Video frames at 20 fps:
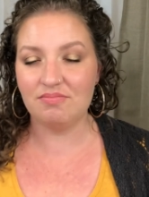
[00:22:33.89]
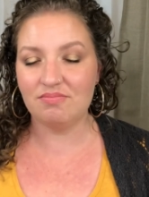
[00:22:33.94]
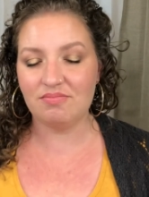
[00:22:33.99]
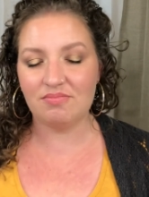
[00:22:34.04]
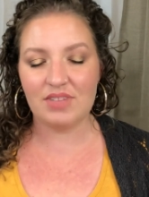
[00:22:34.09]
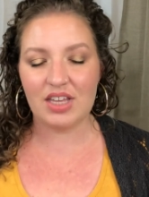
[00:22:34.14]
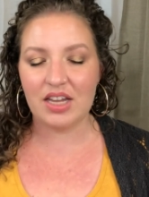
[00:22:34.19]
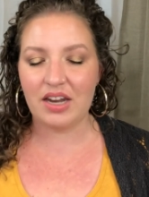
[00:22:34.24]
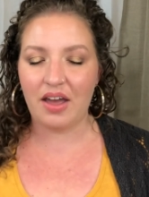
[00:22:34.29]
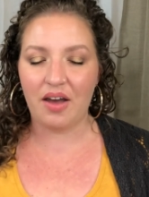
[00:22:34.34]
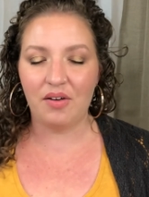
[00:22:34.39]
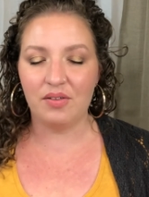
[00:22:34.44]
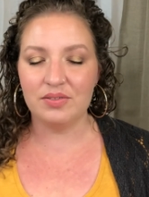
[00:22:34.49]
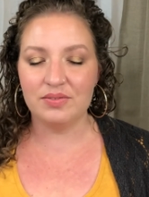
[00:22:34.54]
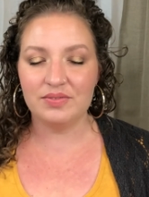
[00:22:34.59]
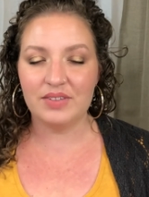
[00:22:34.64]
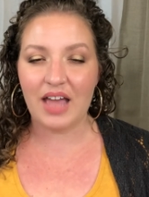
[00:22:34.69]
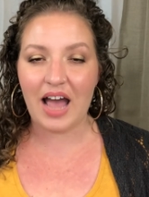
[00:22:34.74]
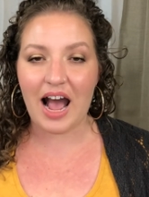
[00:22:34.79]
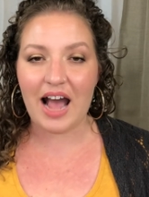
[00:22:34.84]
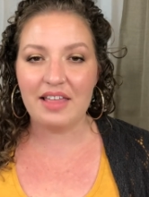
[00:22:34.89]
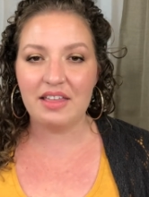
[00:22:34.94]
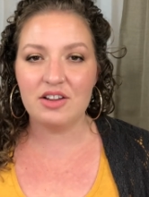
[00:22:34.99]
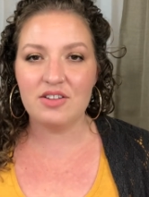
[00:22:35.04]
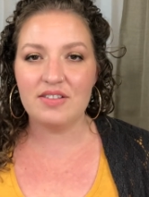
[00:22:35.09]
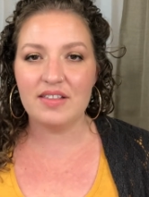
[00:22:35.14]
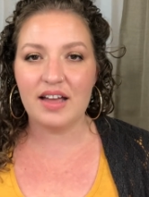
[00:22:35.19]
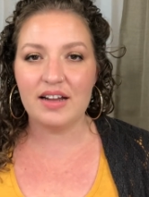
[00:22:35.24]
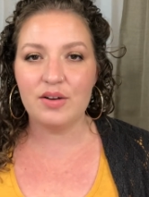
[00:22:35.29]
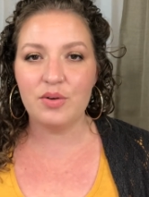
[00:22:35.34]
you know, I just
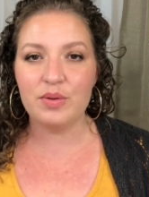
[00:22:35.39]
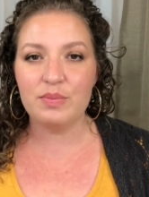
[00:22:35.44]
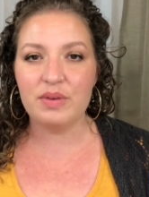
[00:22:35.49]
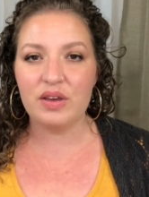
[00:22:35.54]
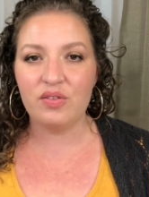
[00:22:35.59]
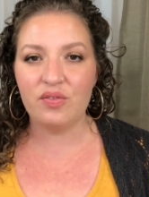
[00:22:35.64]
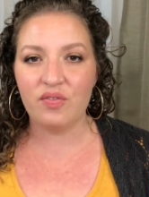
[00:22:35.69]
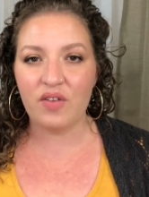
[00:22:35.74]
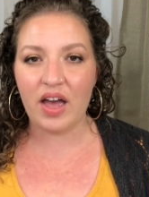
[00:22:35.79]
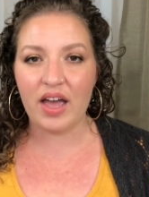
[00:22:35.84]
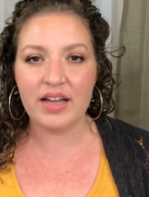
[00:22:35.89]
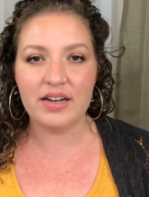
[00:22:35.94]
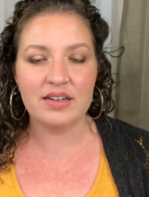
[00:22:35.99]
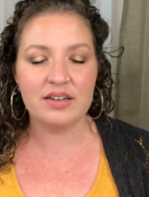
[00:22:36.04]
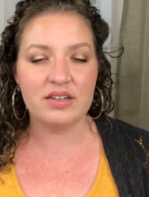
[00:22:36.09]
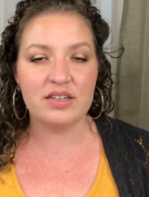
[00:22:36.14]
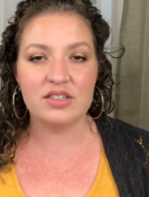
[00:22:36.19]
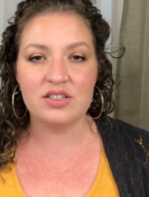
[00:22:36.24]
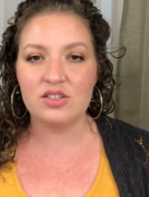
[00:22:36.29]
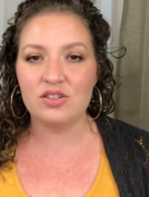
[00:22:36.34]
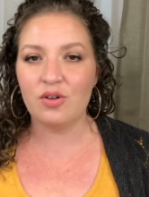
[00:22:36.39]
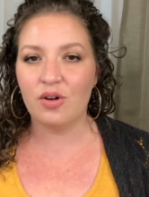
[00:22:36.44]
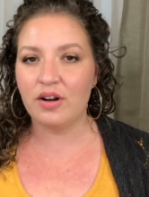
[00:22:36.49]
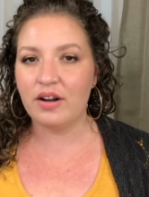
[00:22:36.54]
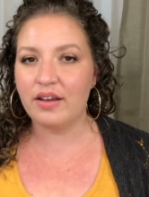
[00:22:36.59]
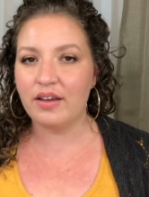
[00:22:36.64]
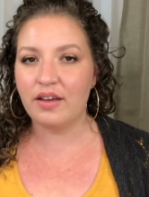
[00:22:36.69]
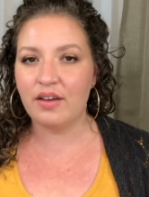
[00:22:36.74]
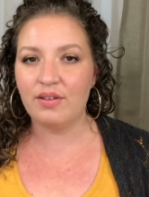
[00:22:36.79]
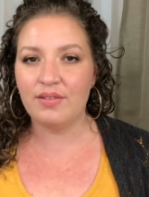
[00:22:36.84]
thought it would be fun to sort
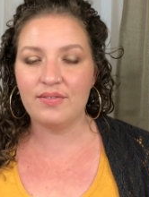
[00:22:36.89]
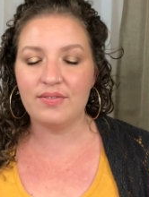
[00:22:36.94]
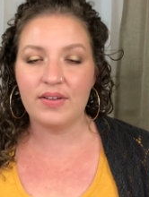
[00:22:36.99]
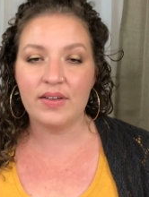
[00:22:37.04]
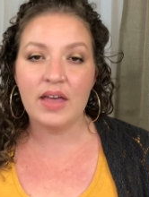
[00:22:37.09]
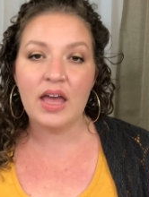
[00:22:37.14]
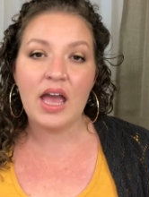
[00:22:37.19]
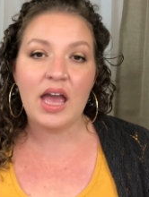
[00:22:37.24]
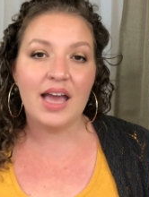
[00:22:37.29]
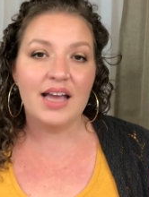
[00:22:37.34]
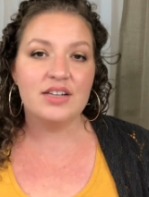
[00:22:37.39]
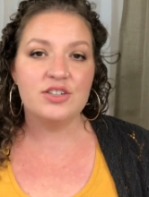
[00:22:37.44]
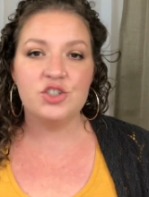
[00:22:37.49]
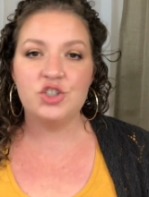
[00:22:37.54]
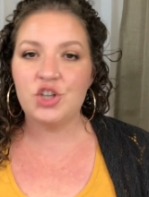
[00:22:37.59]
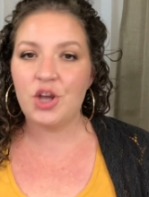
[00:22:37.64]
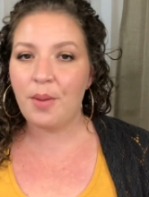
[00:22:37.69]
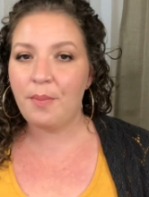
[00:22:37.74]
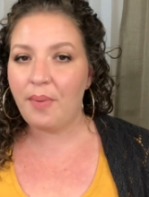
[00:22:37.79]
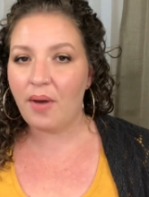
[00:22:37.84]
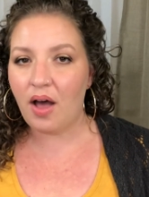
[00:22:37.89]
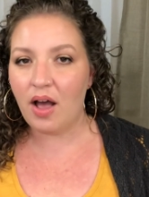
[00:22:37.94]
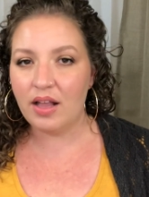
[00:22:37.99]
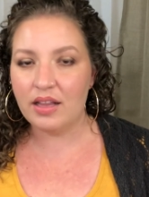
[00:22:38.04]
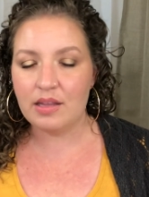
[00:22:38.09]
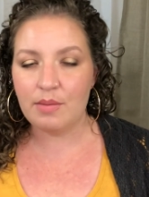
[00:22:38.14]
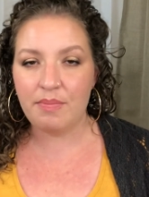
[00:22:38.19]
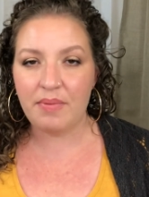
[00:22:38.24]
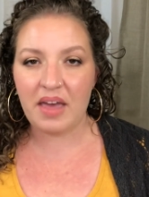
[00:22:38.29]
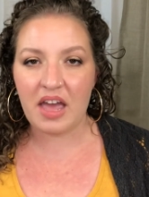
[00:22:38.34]
of jump on
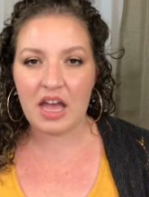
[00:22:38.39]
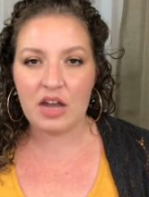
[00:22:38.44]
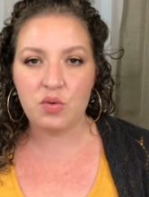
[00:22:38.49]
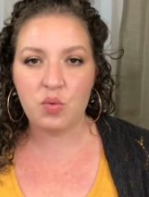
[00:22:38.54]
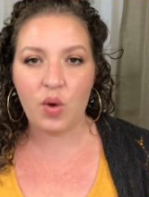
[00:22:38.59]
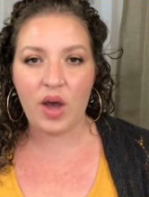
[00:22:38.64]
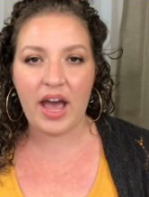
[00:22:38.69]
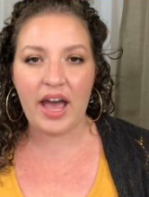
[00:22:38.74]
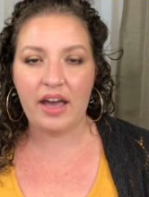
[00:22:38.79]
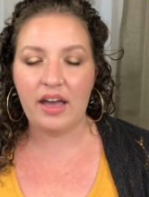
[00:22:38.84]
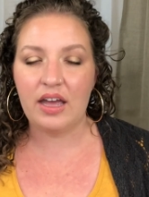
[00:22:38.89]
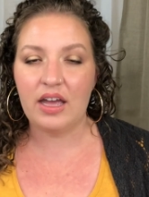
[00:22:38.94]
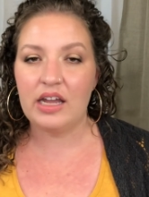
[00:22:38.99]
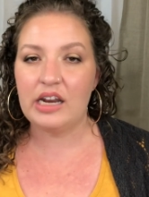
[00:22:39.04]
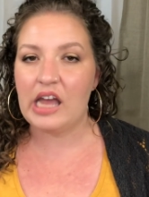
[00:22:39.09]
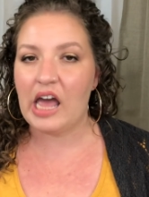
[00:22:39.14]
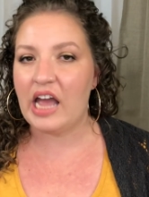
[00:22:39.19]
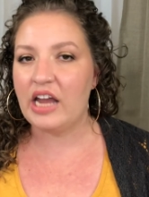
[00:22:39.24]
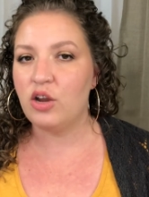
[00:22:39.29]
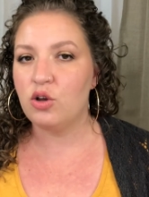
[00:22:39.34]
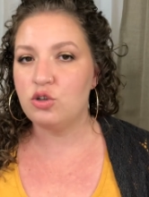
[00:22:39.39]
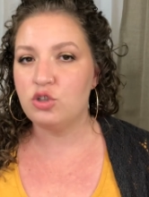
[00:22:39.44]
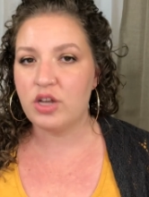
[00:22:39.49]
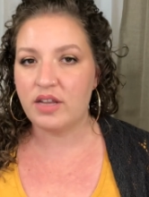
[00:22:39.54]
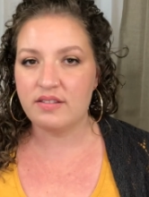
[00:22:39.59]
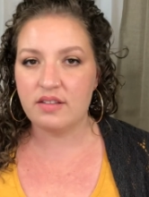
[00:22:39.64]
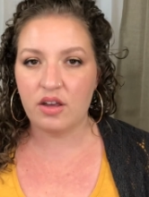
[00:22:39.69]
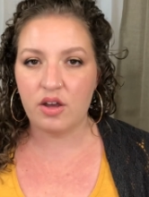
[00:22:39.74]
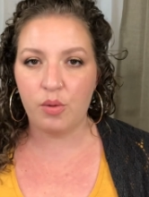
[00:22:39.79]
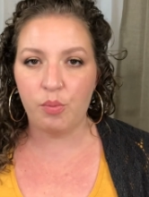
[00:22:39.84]
the bandwagon. I know
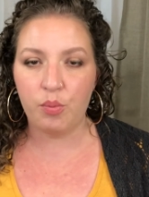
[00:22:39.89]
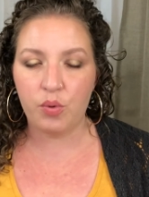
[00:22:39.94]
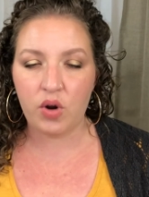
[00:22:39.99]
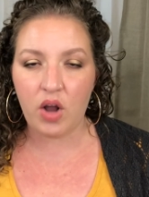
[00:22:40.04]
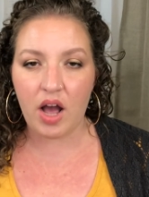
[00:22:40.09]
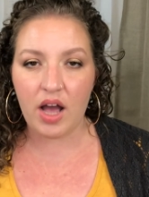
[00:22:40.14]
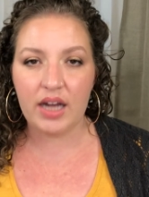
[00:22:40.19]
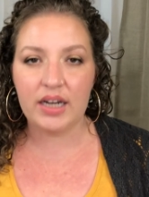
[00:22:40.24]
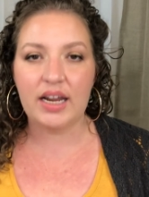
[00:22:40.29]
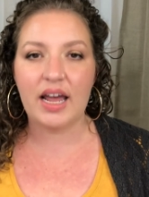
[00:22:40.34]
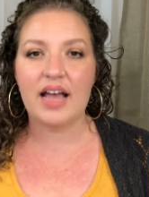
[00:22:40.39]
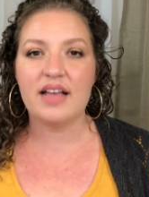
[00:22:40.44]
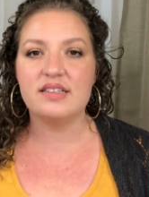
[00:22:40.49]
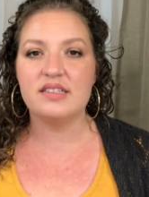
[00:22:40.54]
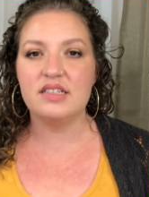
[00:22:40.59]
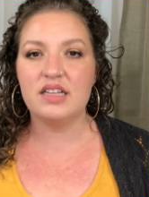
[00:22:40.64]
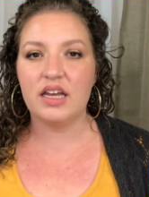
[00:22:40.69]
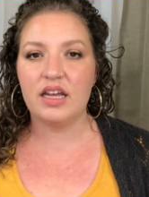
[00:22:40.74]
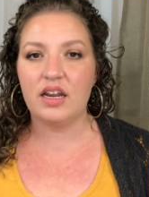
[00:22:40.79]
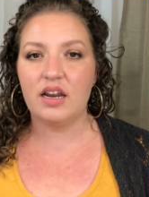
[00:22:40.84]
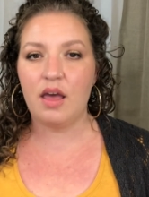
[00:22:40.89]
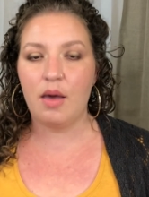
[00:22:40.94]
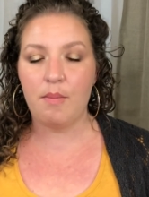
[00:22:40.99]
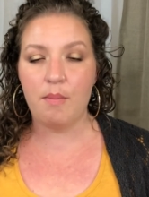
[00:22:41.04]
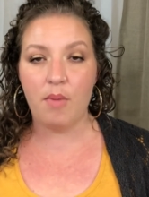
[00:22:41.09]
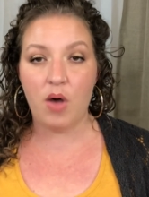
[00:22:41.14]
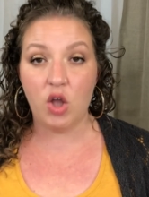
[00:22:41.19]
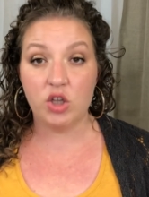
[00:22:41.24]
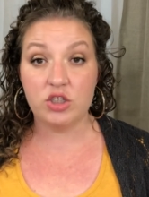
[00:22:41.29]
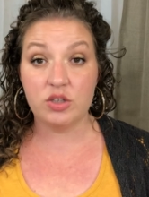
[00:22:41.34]
Jessica Braun has done
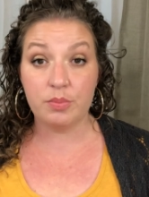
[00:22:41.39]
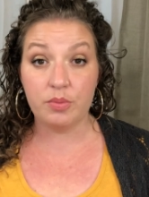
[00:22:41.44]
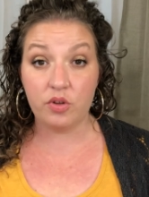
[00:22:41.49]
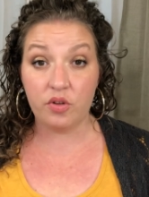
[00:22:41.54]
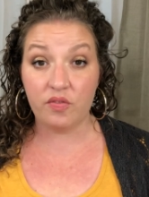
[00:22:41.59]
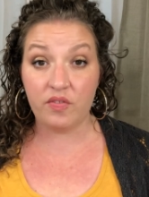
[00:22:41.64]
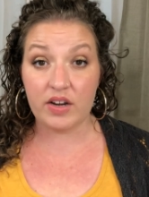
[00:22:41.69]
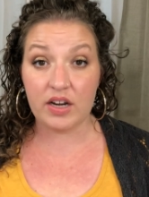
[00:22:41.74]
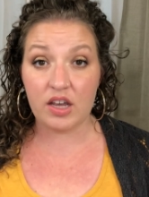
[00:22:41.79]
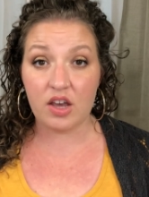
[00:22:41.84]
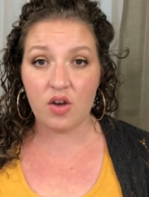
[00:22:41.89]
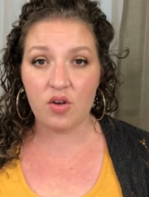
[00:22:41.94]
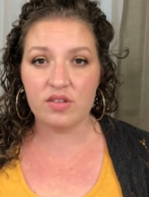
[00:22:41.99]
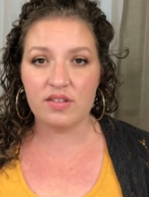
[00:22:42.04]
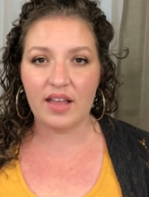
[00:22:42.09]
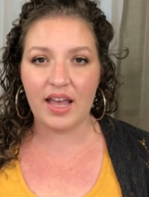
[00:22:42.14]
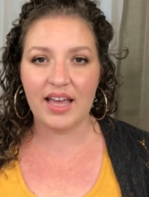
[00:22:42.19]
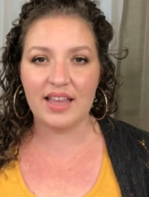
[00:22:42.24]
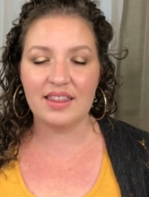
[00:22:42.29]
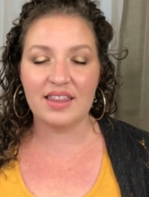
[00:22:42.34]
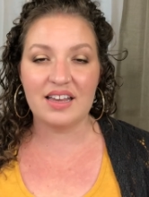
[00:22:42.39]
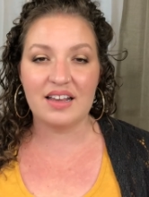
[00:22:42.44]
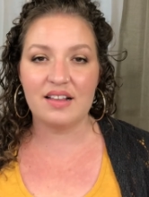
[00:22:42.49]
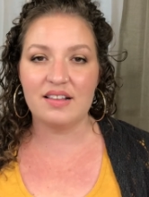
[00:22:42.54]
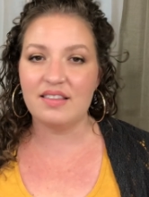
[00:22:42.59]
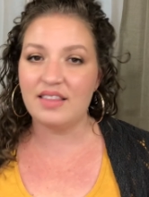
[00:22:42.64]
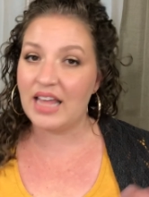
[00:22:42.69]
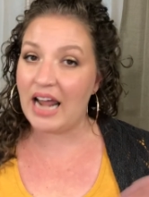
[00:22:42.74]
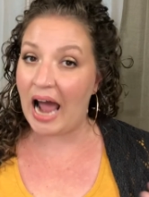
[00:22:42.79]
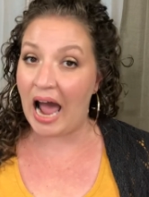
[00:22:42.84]
multiple videos like this
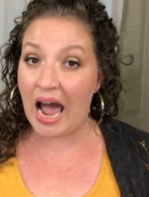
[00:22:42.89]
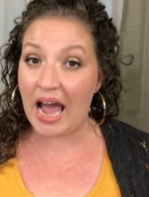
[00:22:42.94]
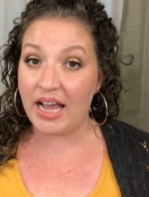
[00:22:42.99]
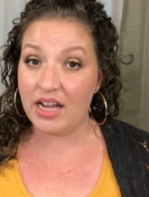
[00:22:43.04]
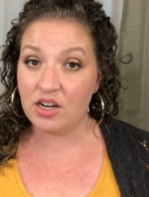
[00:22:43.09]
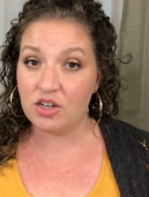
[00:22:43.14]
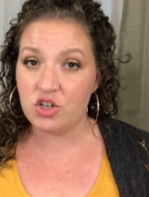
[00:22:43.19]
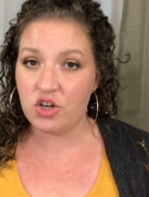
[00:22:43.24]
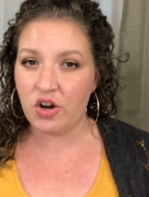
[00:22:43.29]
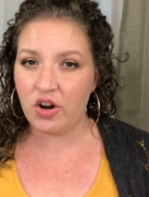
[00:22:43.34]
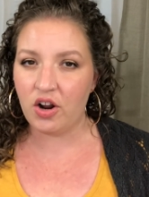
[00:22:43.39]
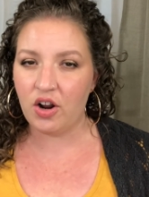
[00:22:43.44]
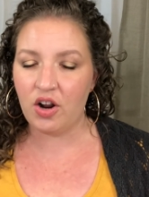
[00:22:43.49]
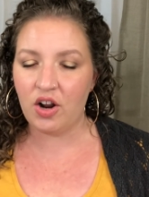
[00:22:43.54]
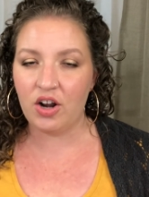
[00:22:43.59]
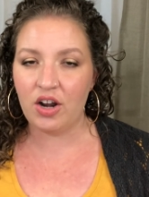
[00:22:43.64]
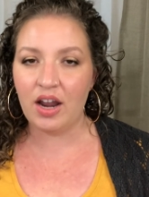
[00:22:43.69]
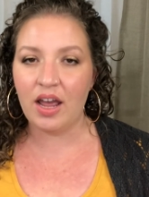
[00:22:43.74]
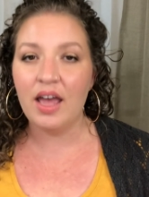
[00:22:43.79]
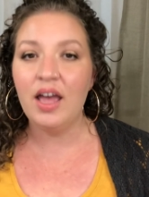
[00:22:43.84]
that I in turn